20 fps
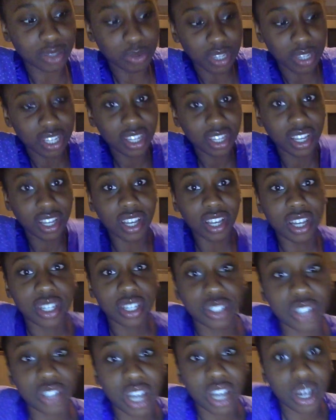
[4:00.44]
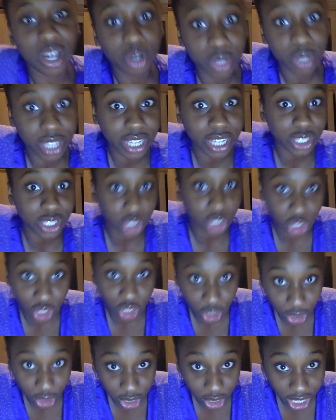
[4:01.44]
week. So I'll get to show
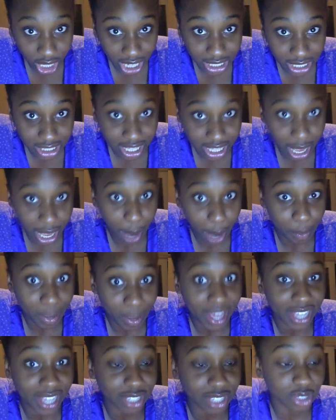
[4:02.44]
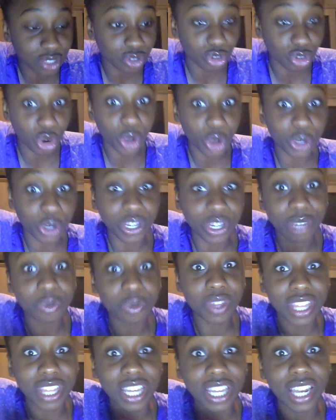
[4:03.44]
you guys how my hair's grown
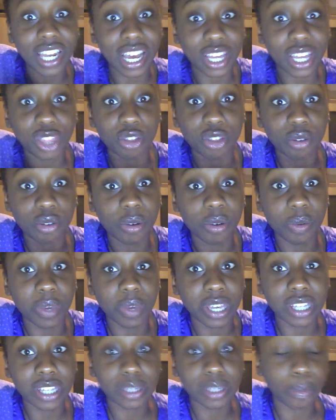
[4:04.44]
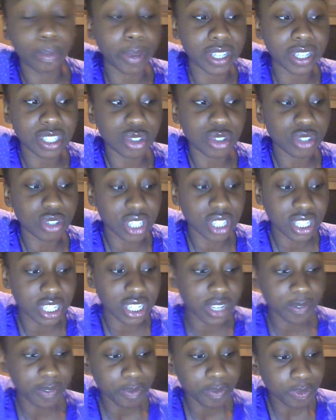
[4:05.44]
within like three weeks. But
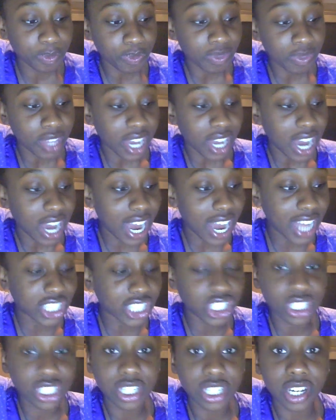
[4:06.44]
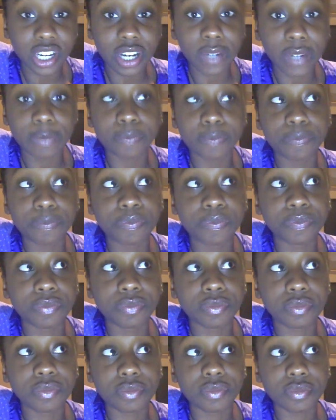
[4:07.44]
seriously, I actually um
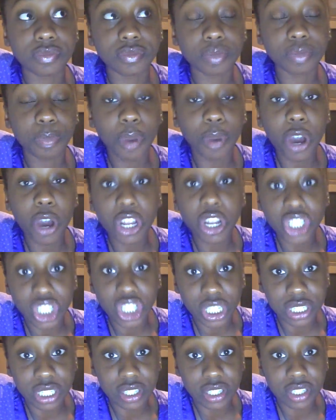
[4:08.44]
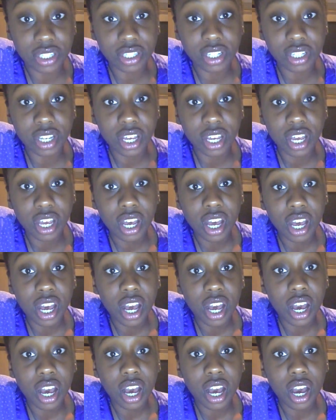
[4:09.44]
purchased
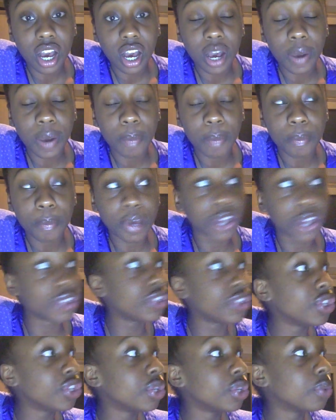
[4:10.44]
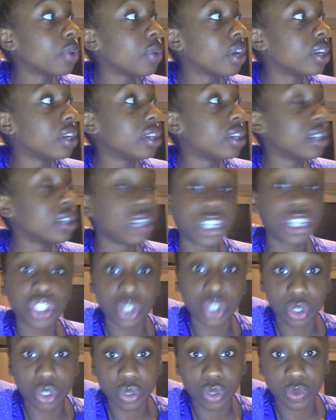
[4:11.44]
um, a new one, a
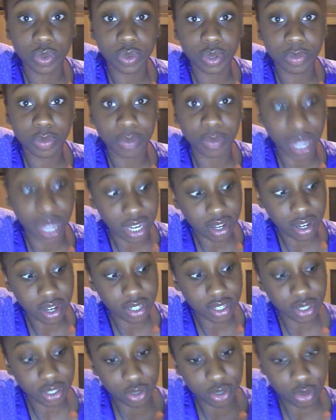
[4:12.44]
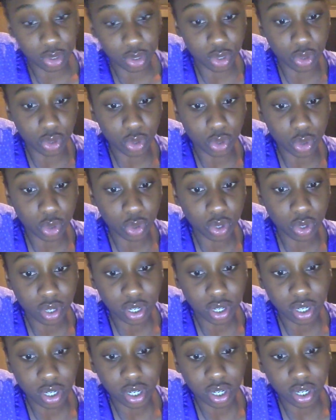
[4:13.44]
new black castor oil
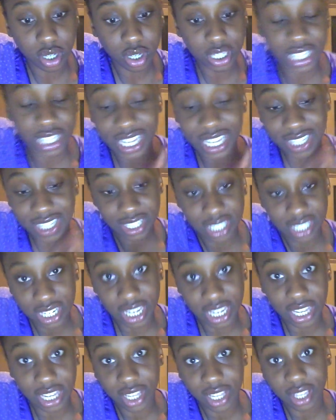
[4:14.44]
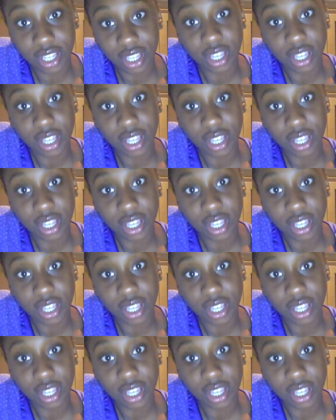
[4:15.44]
yesterday